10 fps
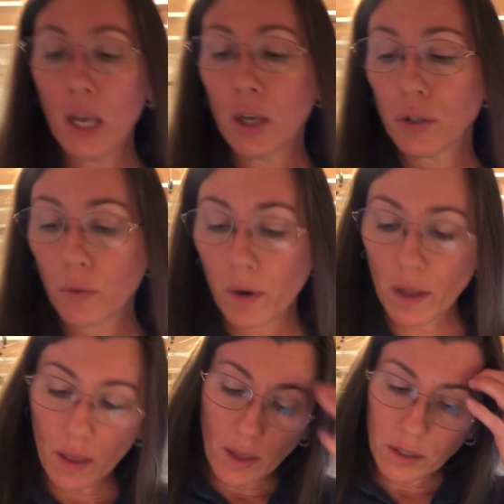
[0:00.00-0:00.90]
so one of
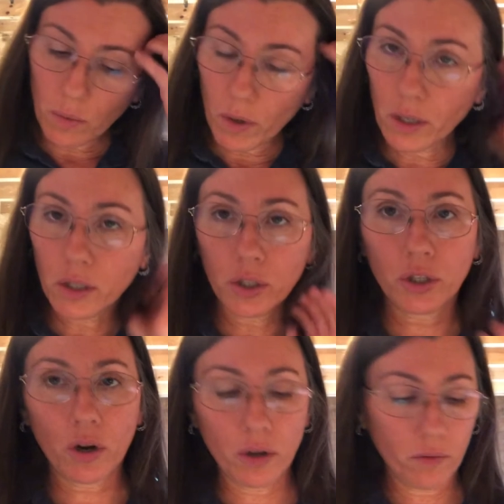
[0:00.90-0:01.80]
the things i wanted to
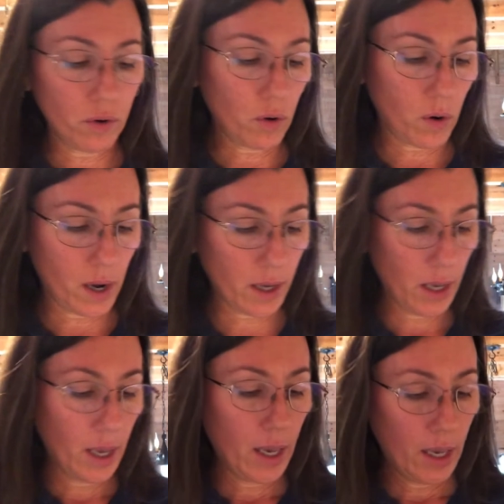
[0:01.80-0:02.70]
show you real quick
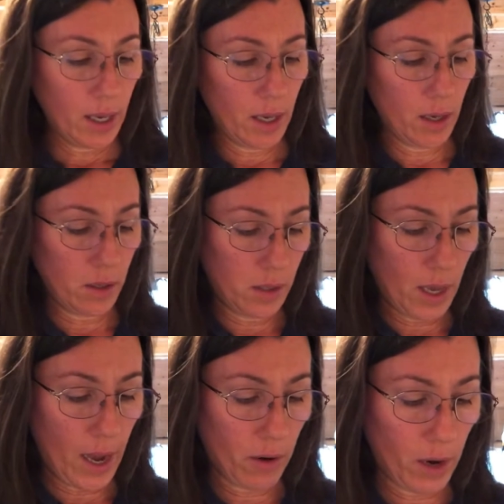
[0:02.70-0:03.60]
is
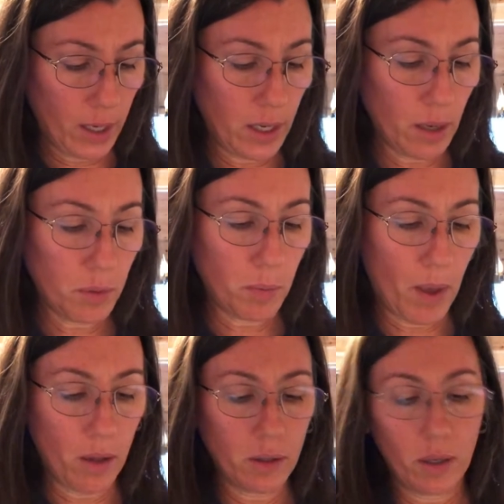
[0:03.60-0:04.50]
i grinded up
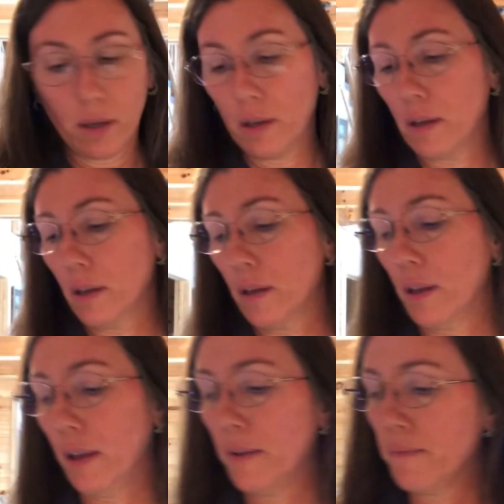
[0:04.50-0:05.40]
spelt
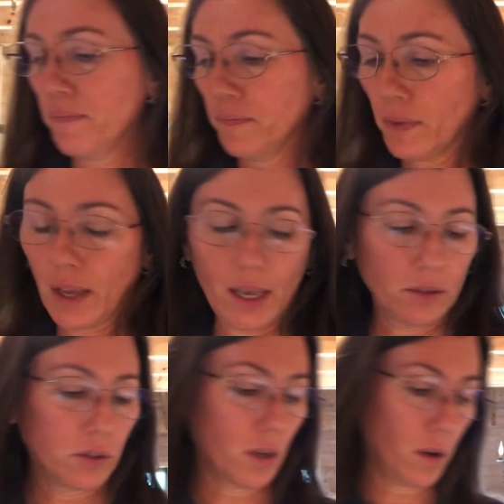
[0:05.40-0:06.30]

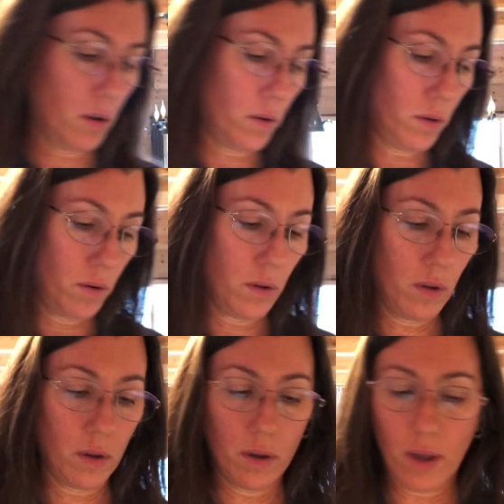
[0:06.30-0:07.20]
and so
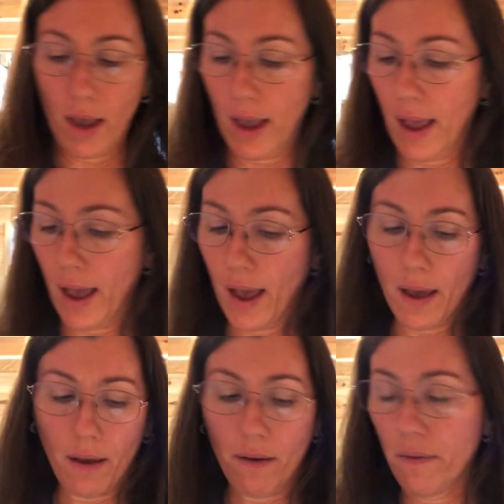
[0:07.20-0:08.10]
i
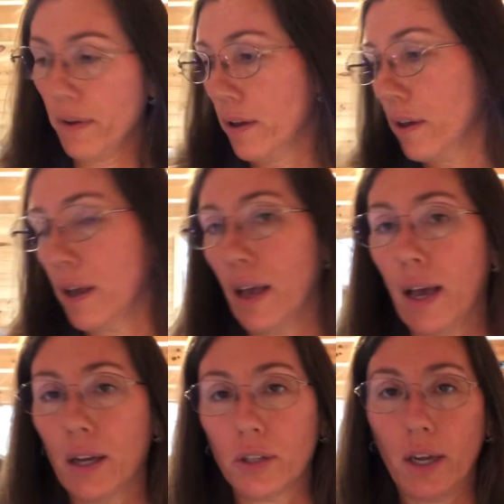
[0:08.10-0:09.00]
have
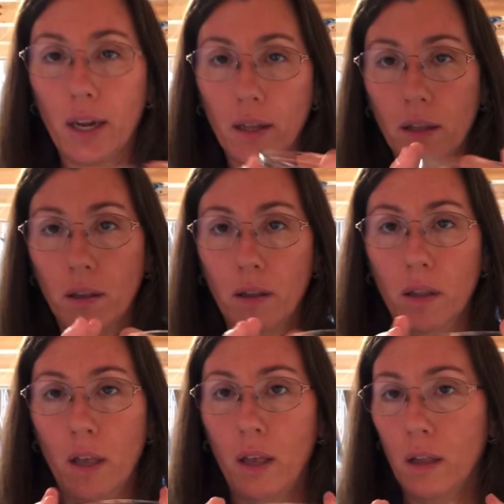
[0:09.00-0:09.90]
actually i got a little
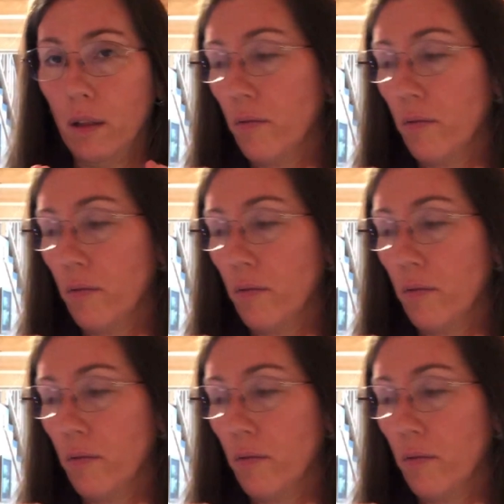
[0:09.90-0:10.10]
little